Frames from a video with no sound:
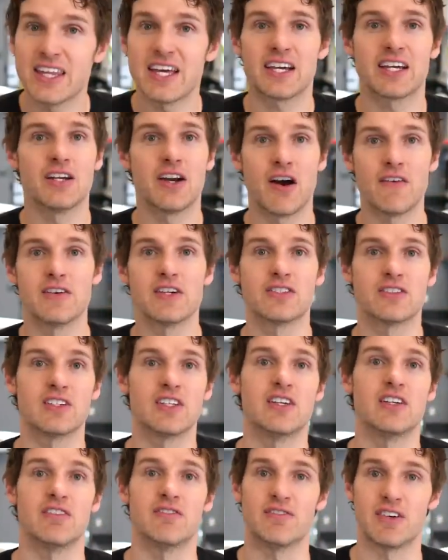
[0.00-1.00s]
that can
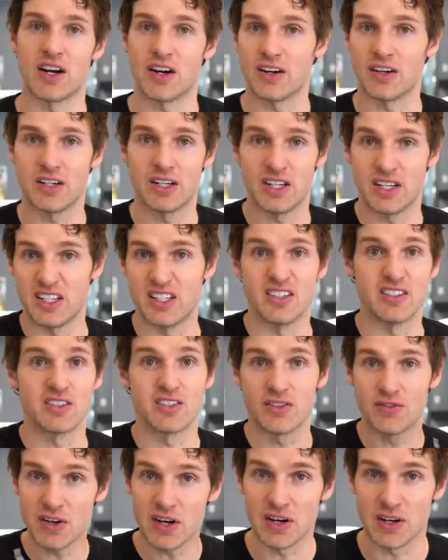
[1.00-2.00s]
obviously vary in
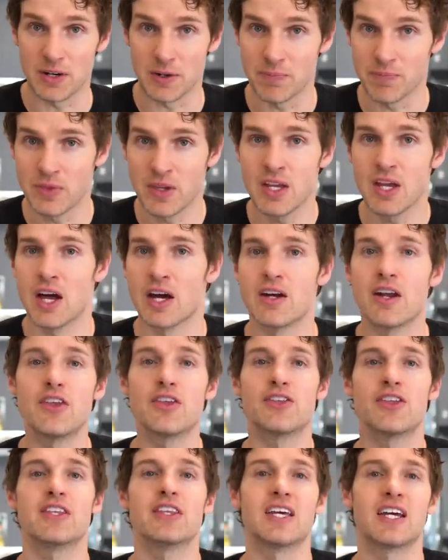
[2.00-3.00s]
severity. Another
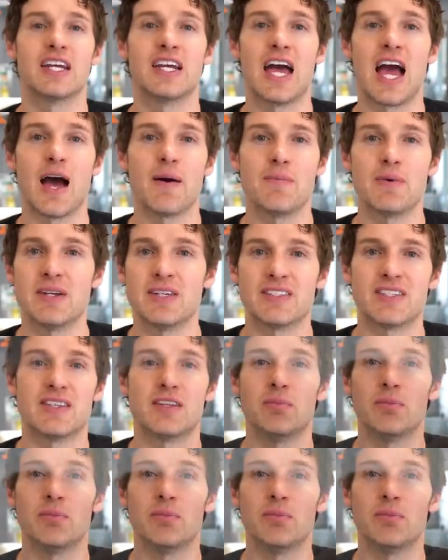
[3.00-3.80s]
thing that can happen is that the